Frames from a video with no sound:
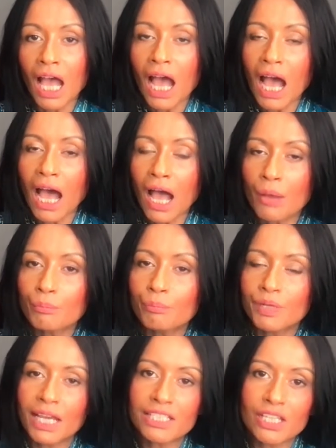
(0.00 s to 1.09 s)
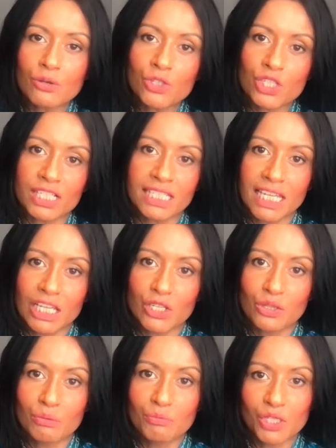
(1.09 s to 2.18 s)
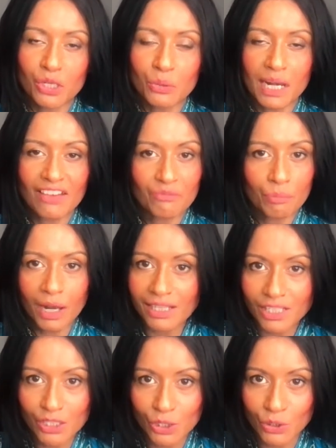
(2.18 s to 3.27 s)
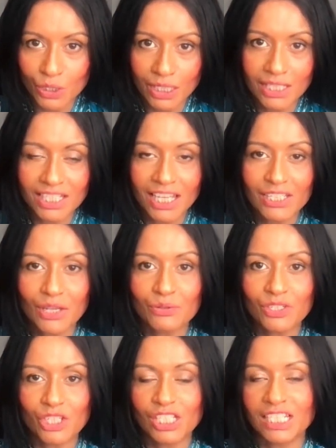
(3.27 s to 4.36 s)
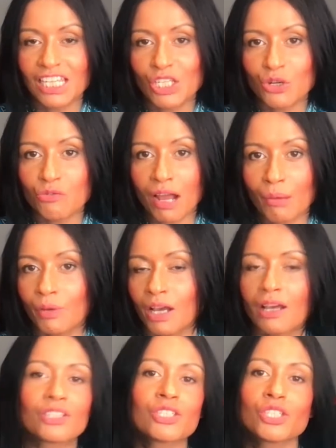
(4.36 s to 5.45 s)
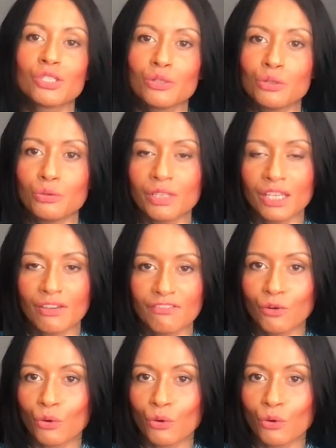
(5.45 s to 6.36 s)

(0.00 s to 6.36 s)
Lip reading: But I don't just teach them to 11 plus students. I don't just teach grammar to year 4 and